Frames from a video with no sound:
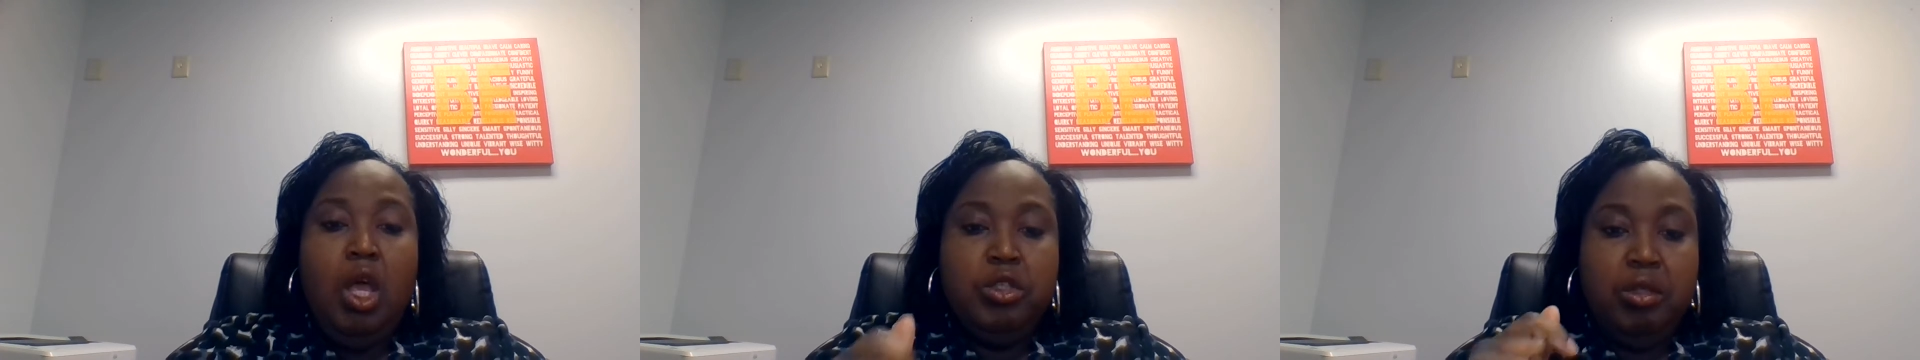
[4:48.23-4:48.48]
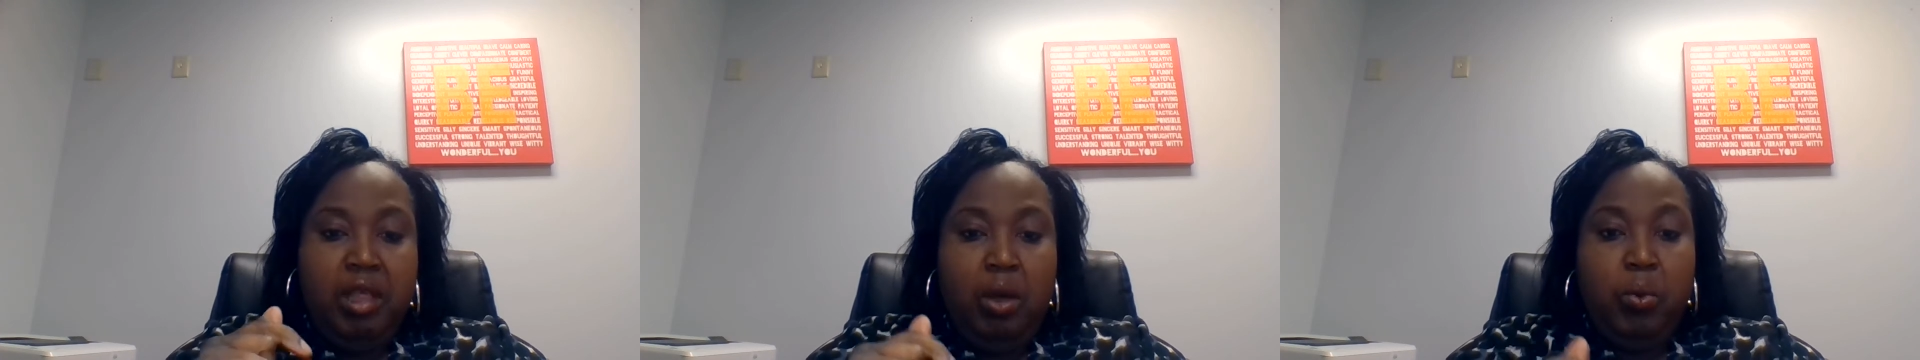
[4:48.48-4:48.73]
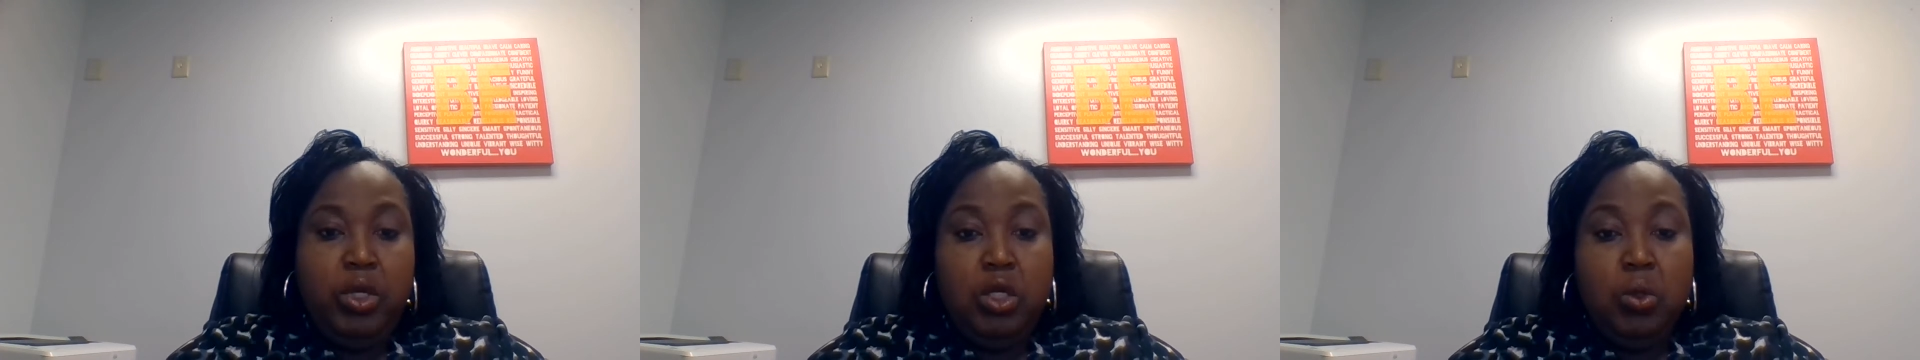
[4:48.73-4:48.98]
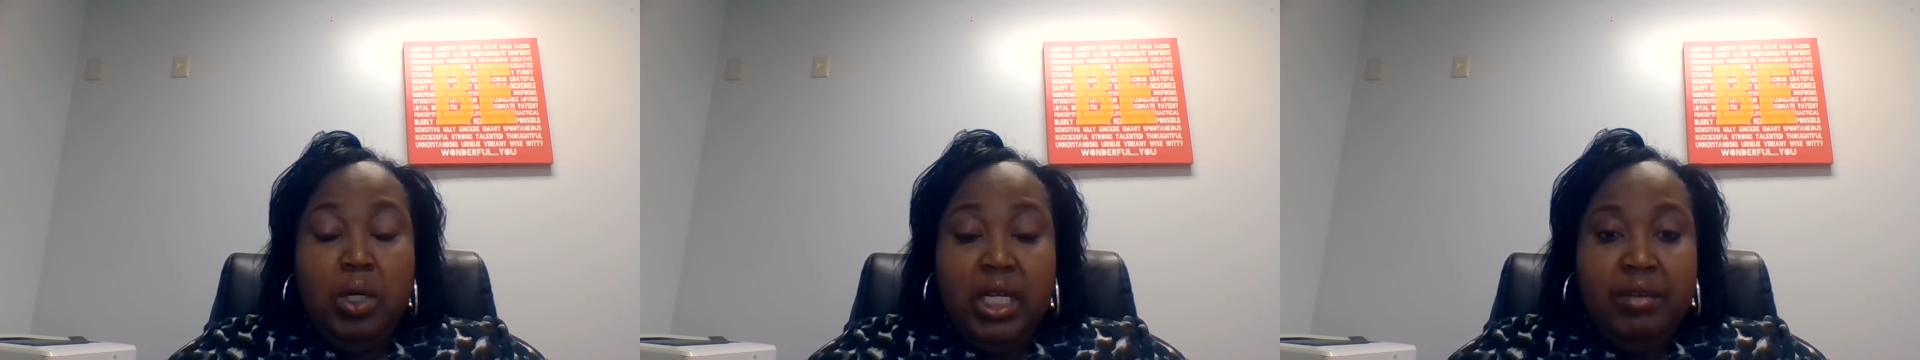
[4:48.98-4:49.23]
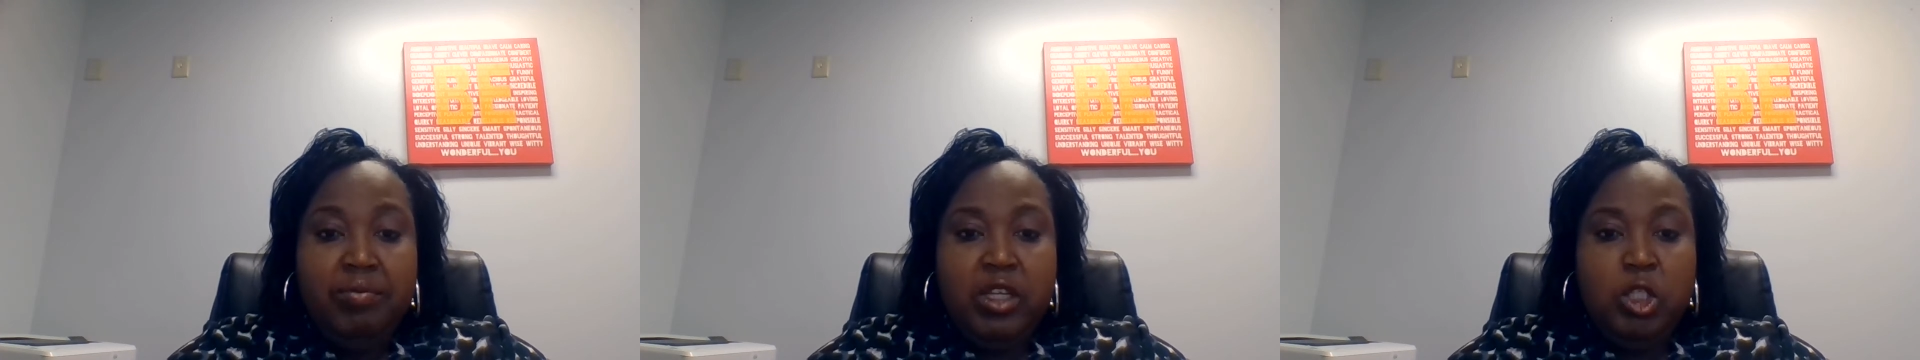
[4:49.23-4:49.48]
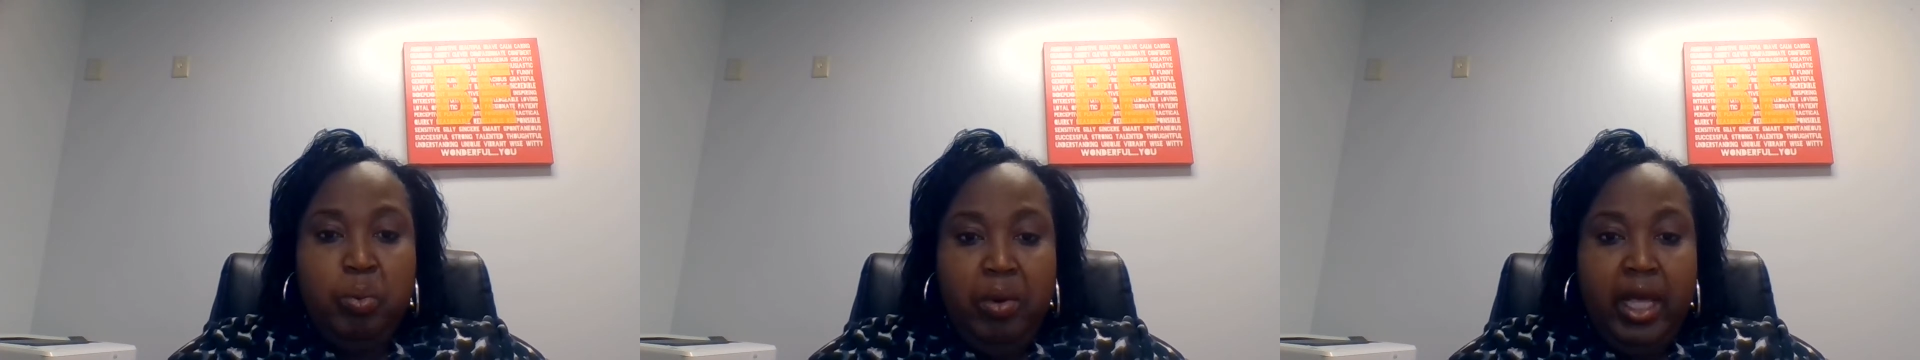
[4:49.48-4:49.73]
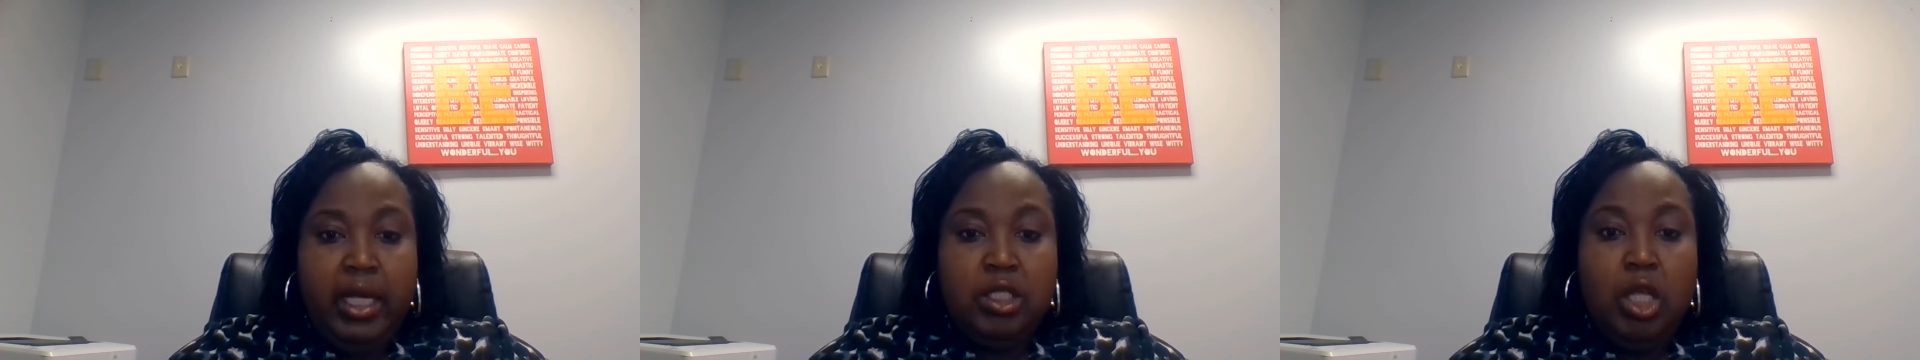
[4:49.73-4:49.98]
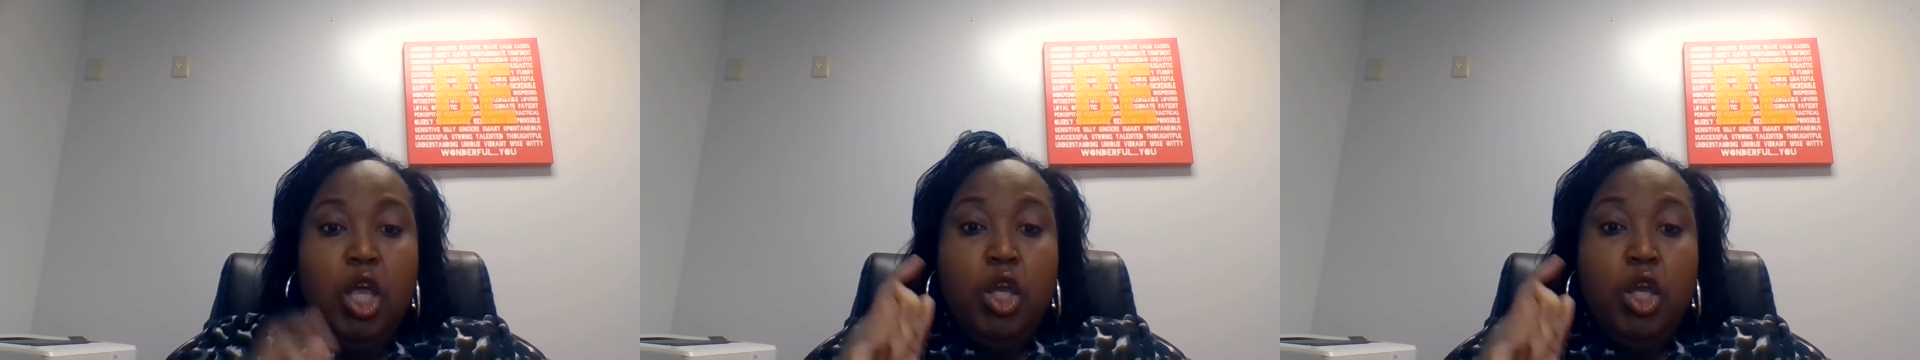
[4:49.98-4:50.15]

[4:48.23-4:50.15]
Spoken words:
so that when you leave this place,